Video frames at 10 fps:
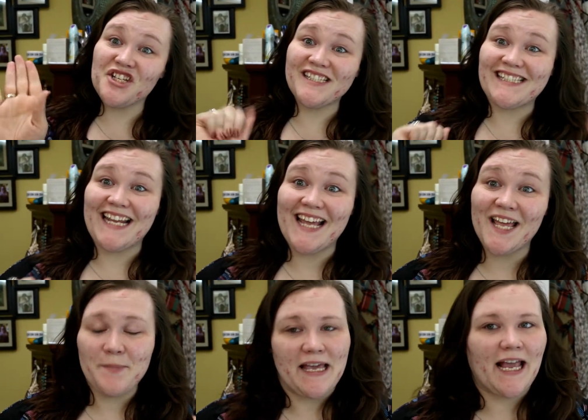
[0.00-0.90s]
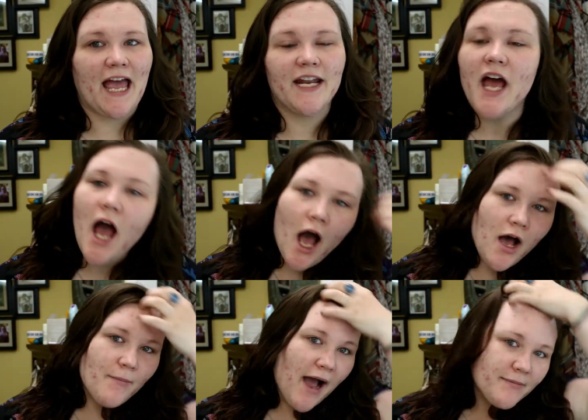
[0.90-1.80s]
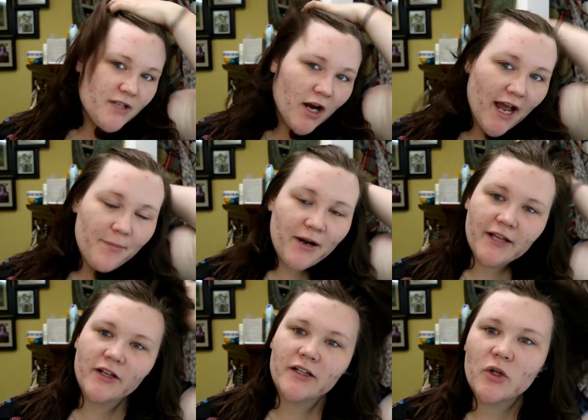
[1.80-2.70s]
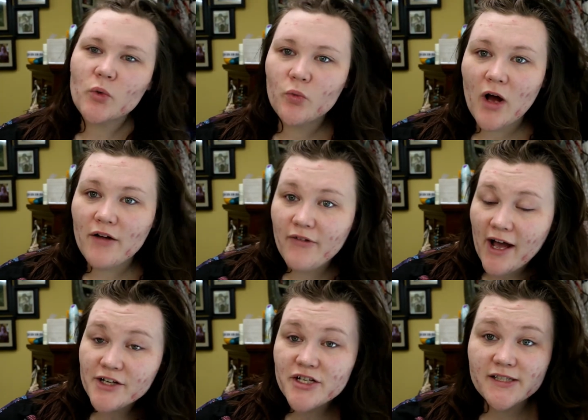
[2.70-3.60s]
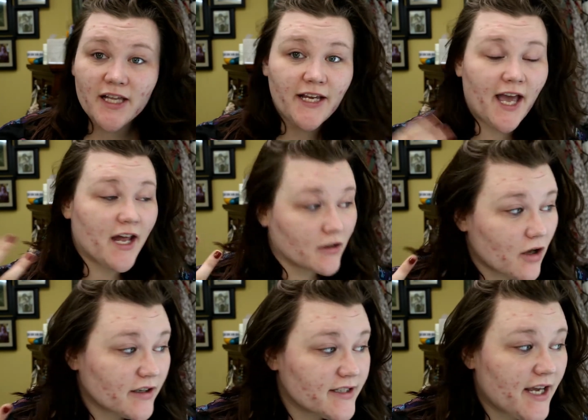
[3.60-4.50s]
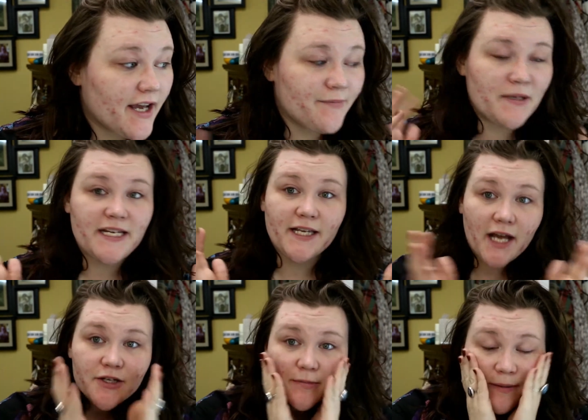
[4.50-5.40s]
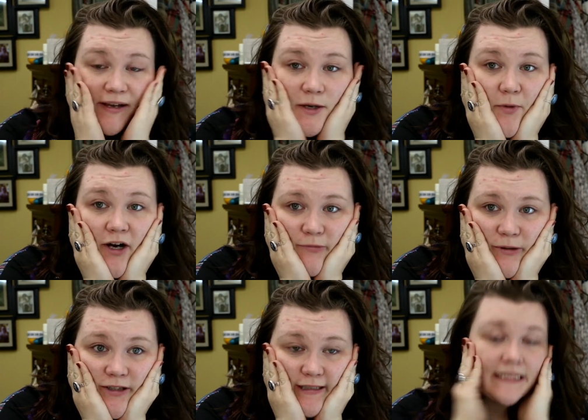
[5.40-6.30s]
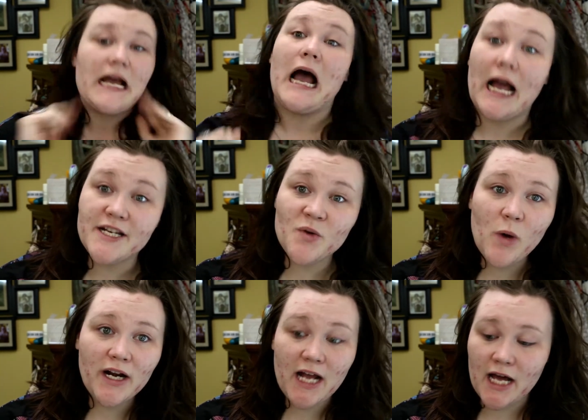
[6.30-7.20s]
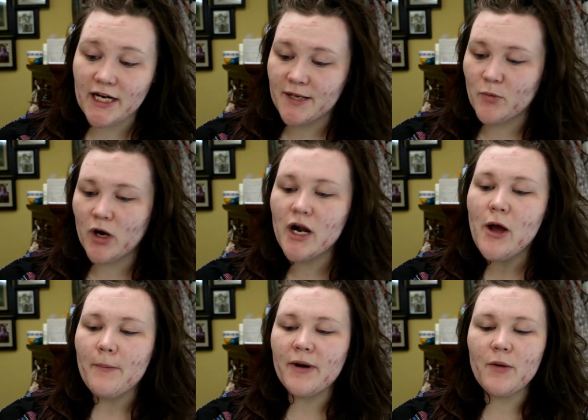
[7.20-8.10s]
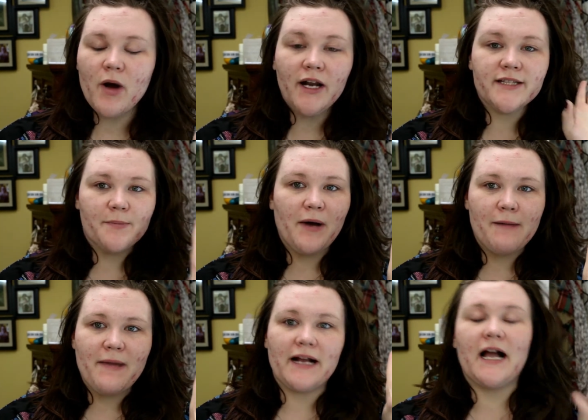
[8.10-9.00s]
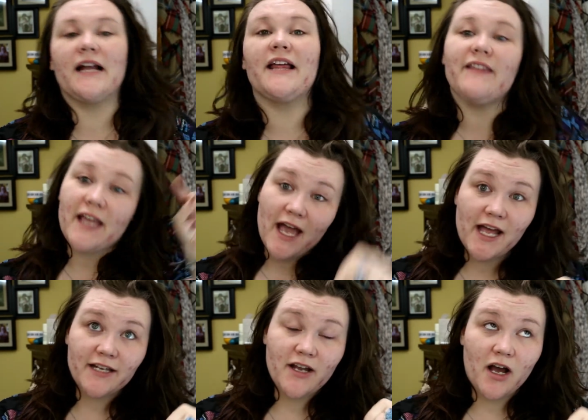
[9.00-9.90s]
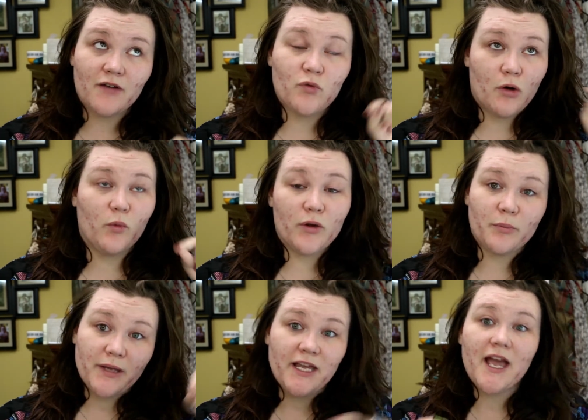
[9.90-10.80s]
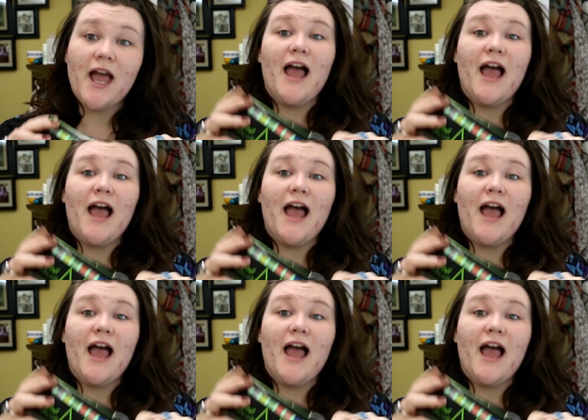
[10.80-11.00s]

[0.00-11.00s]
Just kidding, me again. Um, I'm sorry, I probably look a little rough. I just like had a long day. I've been taking, I took my makeup off because I didn't want it on anymore, but I wanted to pop back on at the end of what will be